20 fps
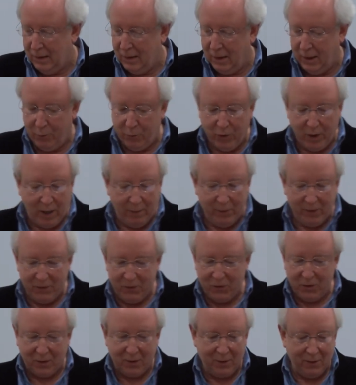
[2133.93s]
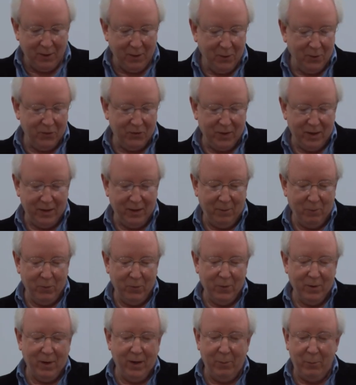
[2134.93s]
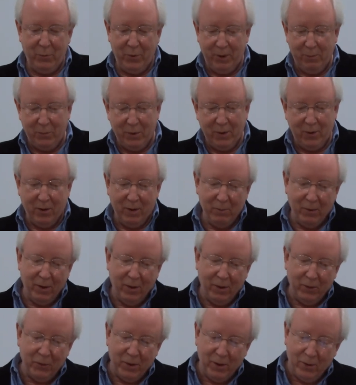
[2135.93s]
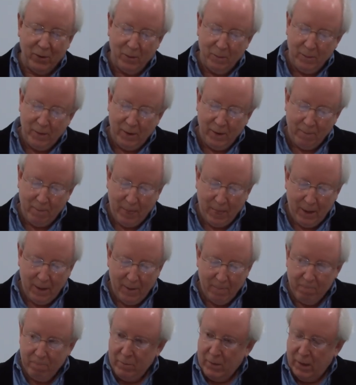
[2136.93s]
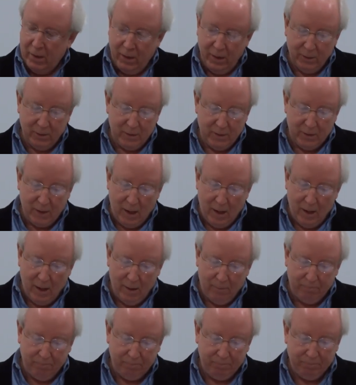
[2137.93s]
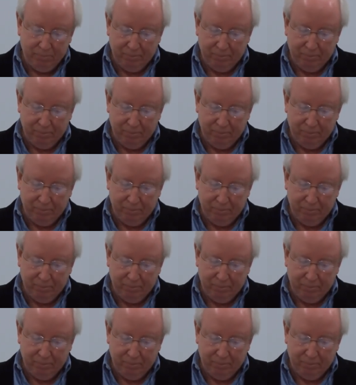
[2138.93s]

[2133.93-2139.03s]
I promise to close on a more upbeat poem, although it's um,